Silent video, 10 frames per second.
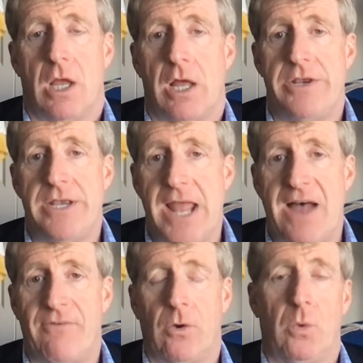
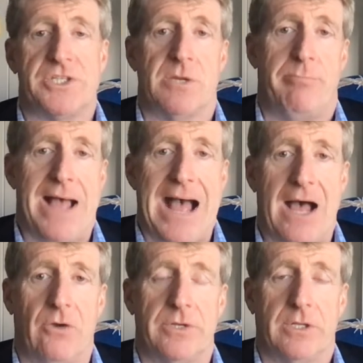never was
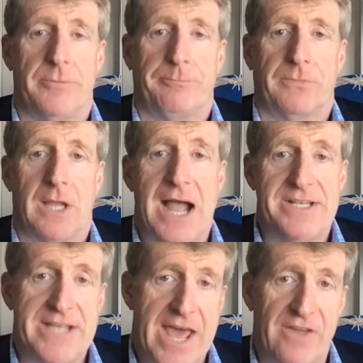about
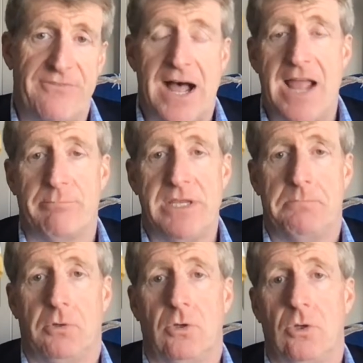identifying
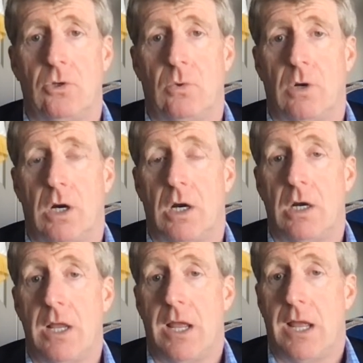people who were
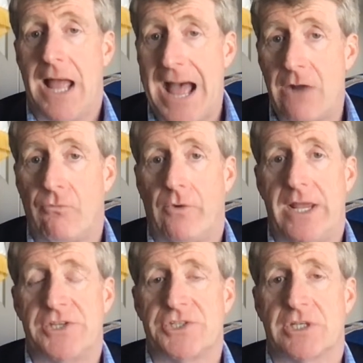at
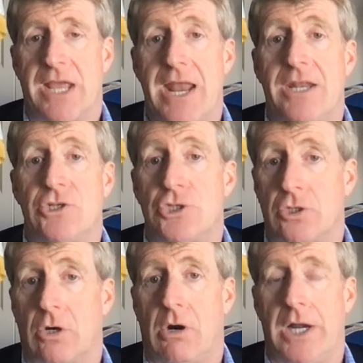risk and
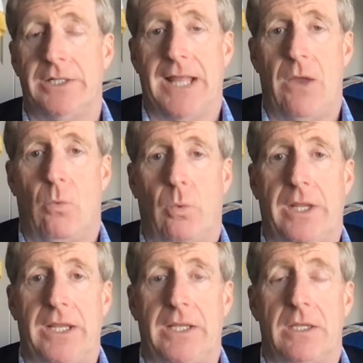ensuring that
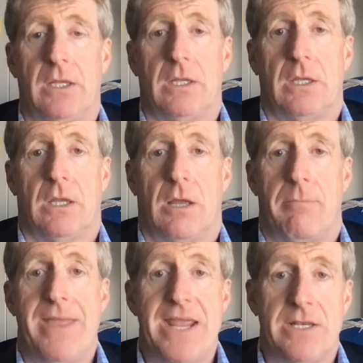we
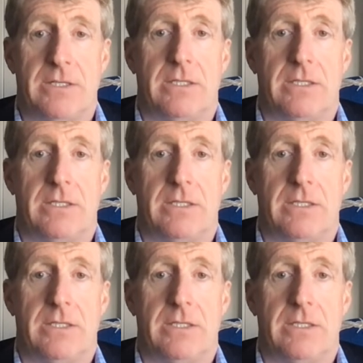made